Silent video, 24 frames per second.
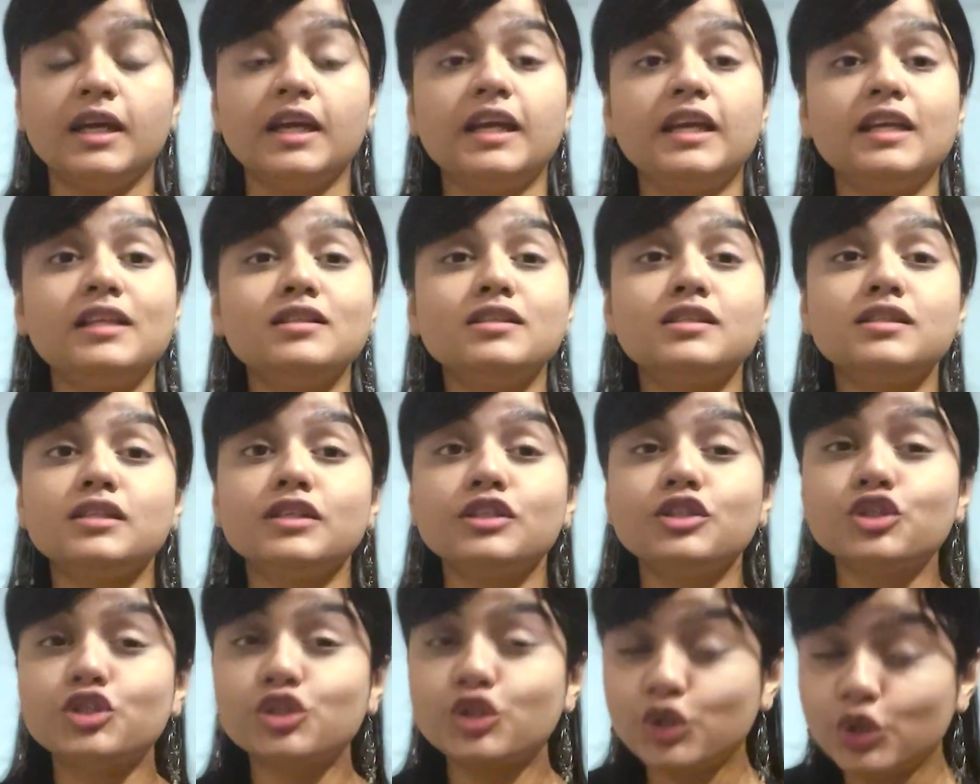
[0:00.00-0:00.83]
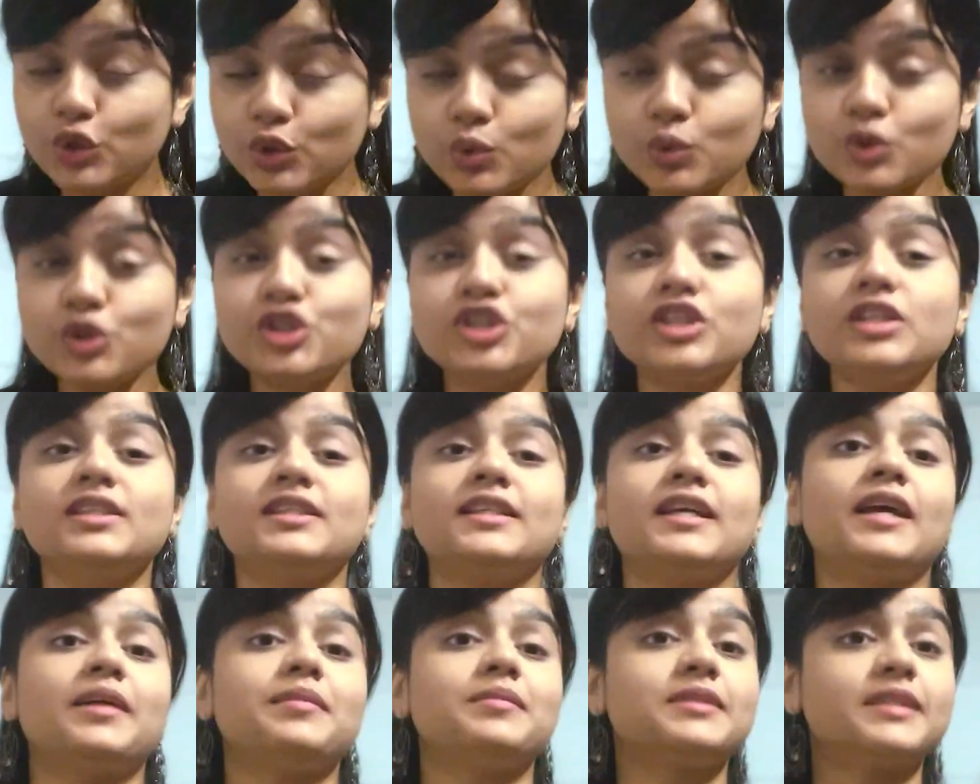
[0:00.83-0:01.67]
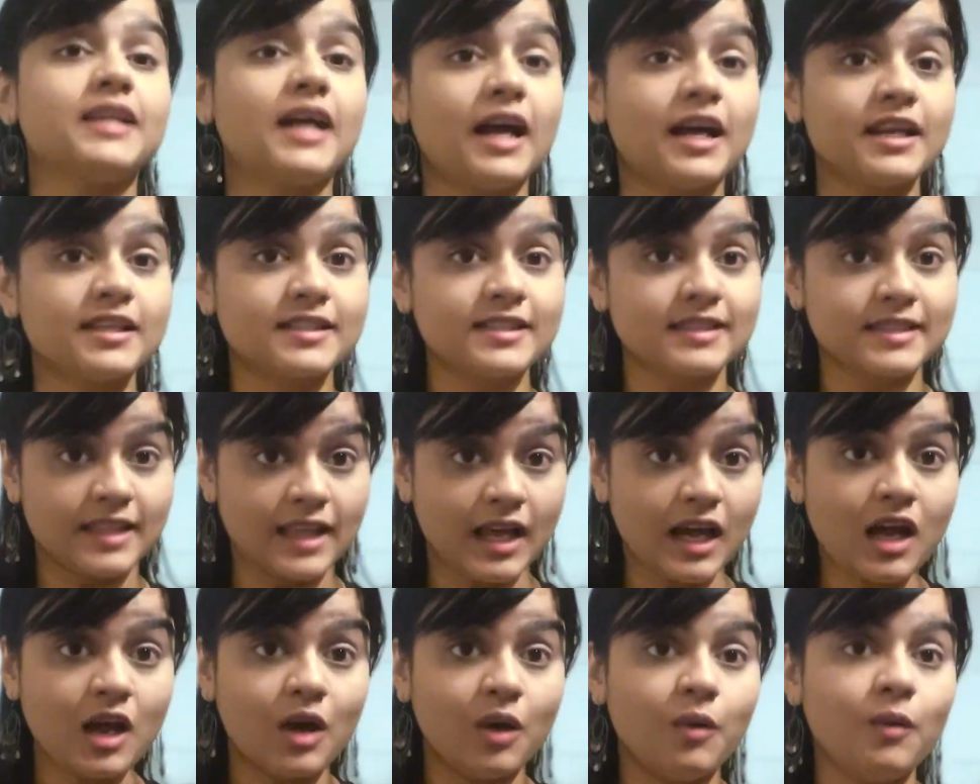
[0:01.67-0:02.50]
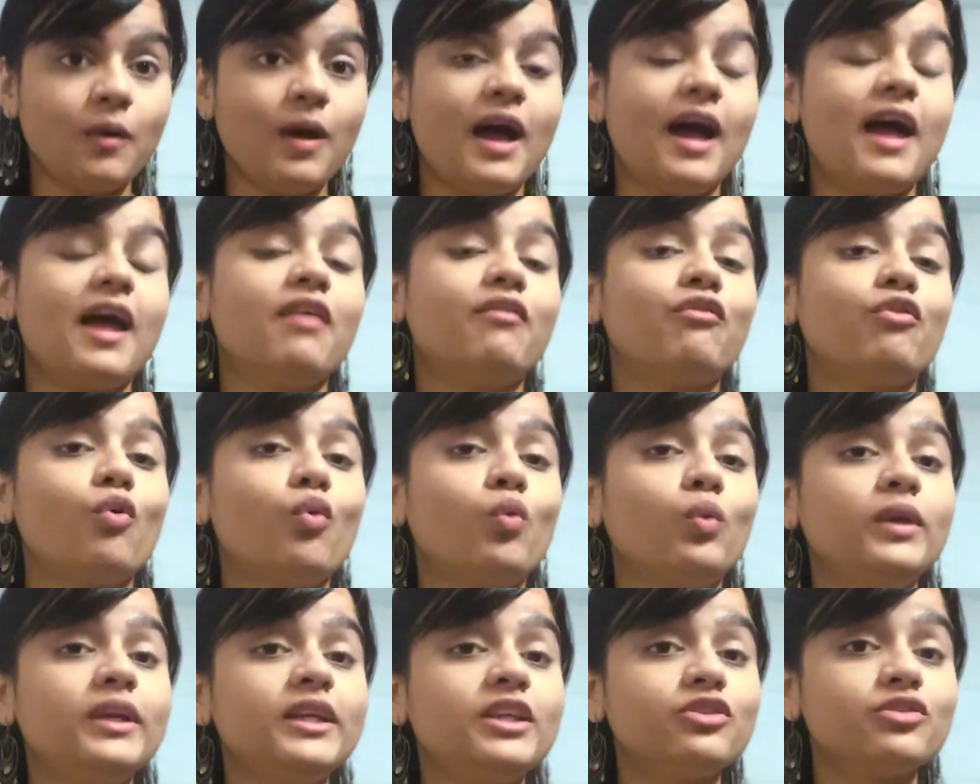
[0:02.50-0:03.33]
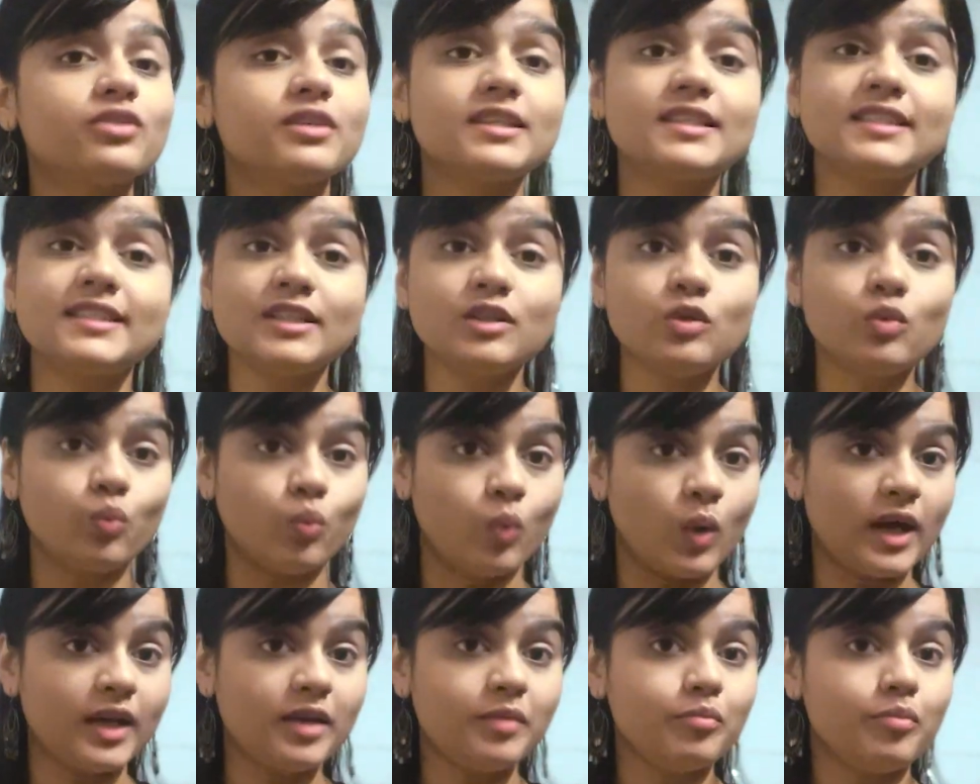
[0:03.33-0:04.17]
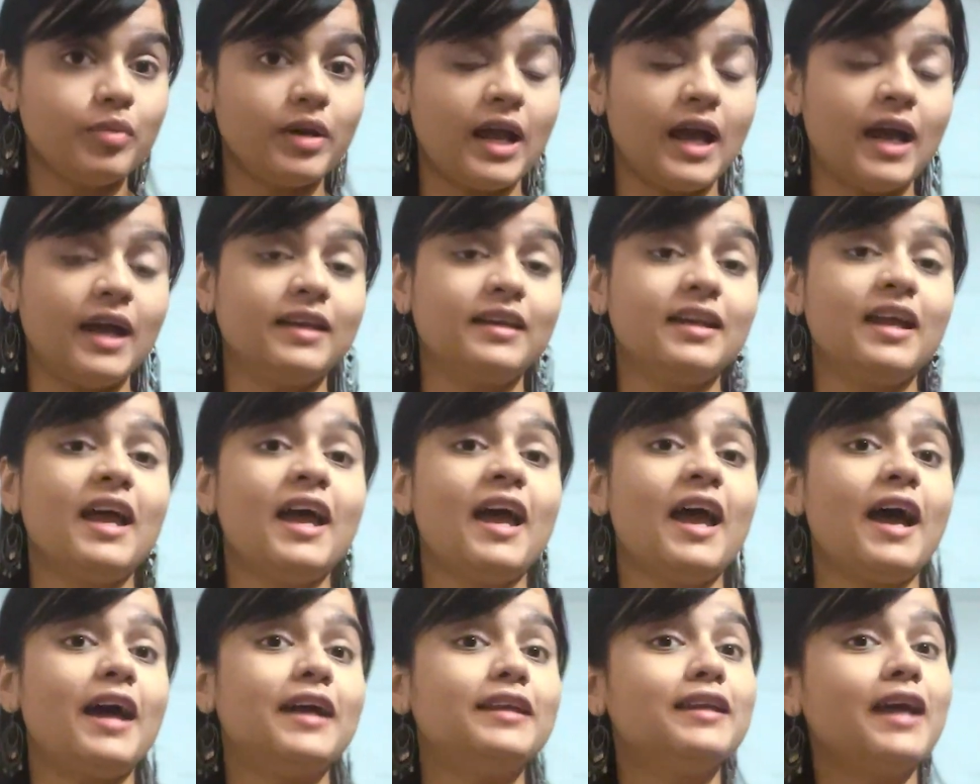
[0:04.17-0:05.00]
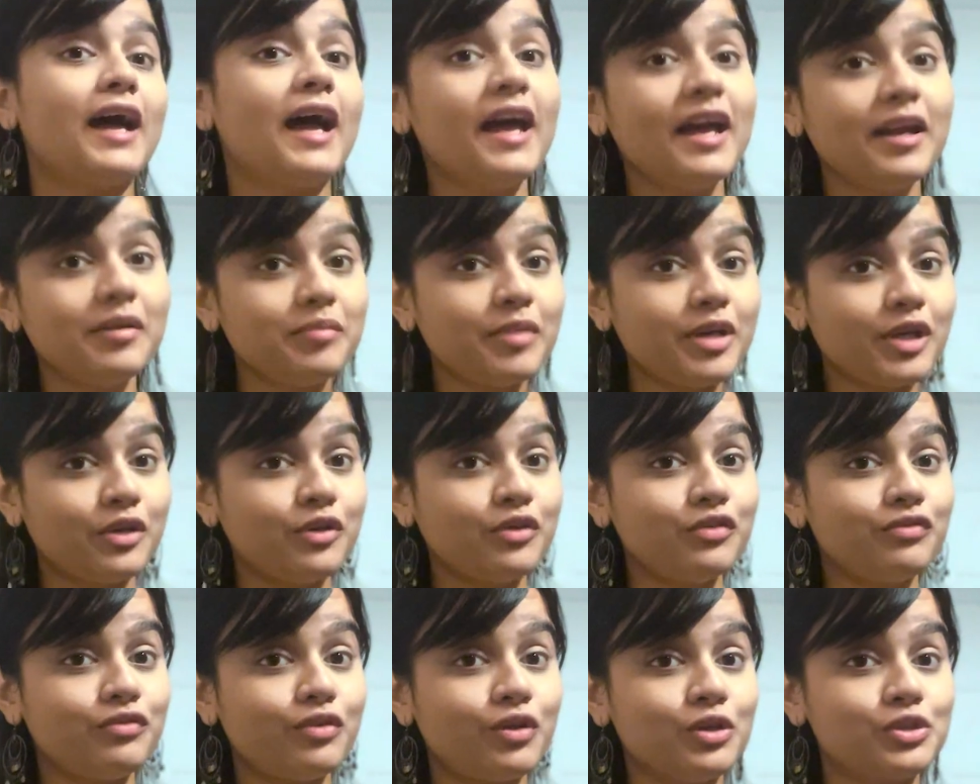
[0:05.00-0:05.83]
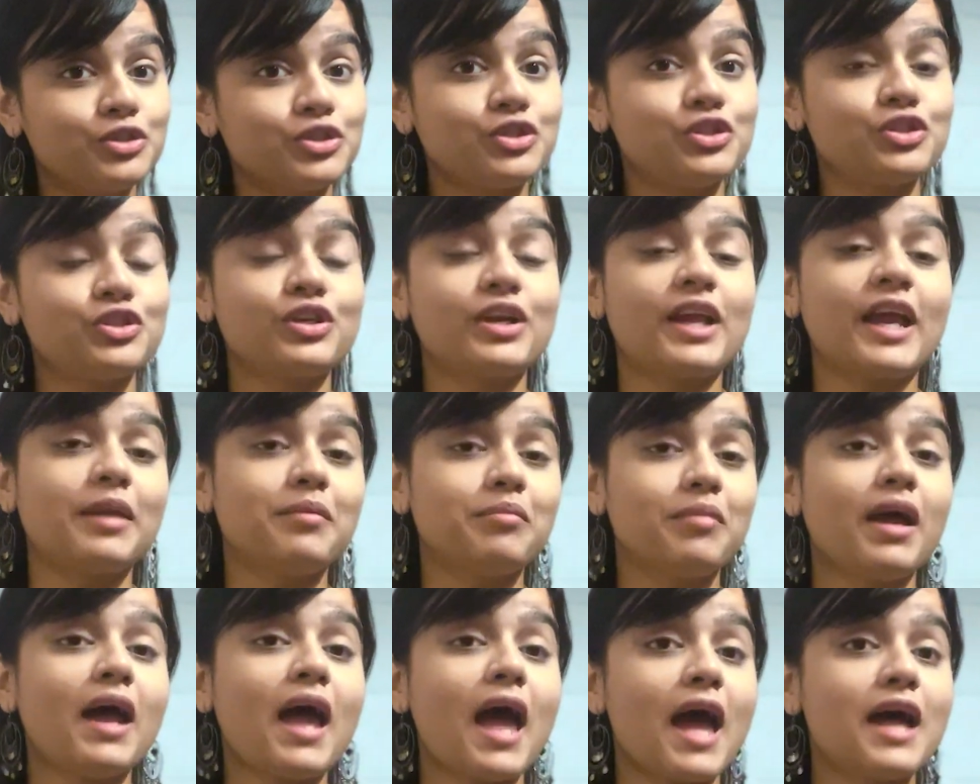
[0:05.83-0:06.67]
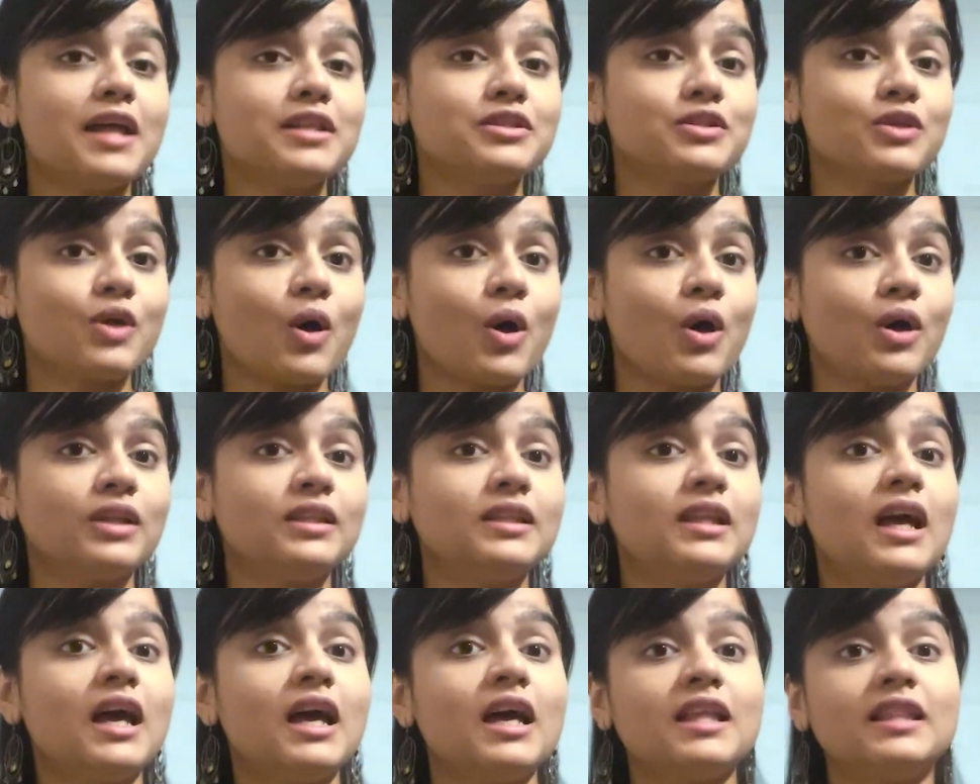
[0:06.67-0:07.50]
In such crucial times as now, I have only trusted one brand and I had my good fortune to get my hands on